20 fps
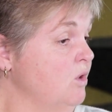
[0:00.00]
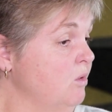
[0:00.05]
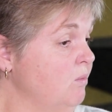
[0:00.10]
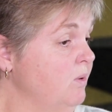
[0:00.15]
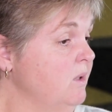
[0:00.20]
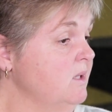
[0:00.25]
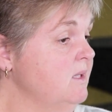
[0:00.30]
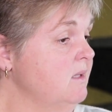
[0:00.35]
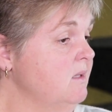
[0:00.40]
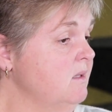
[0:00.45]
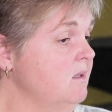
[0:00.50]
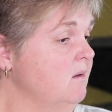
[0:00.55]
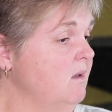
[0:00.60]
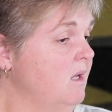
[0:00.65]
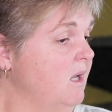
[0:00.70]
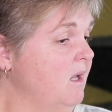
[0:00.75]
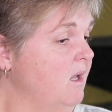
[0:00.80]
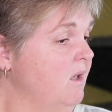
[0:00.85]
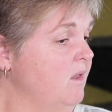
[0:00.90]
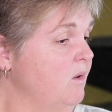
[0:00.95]
Dopplers
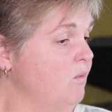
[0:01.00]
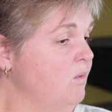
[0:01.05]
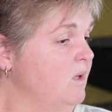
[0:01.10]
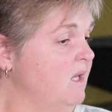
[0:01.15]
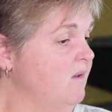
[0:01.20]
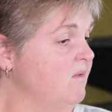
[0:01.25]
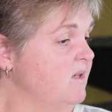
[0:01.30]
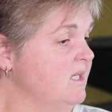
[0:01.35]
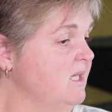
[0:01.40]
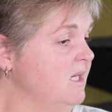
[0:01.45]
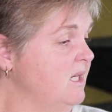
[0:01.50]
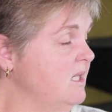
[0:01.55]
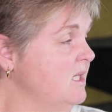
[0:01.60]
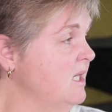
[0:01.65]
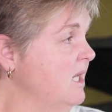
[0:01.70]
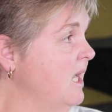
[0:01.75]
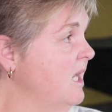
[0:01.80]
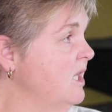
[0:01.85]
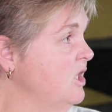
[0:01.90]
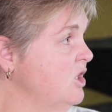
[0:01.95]
that would give us an
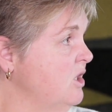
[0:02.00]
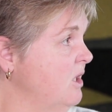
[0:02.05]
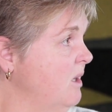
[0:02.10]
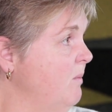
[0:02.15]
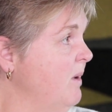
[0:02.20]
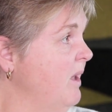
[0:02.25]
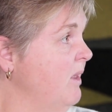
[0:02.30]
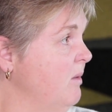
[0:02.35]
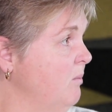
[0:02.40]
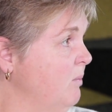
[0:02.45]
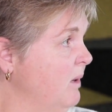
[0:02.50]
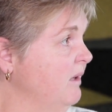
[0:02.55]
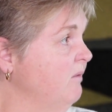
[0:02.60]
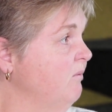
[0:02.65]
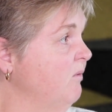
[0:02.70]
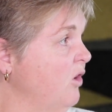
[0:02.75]
indication about the blood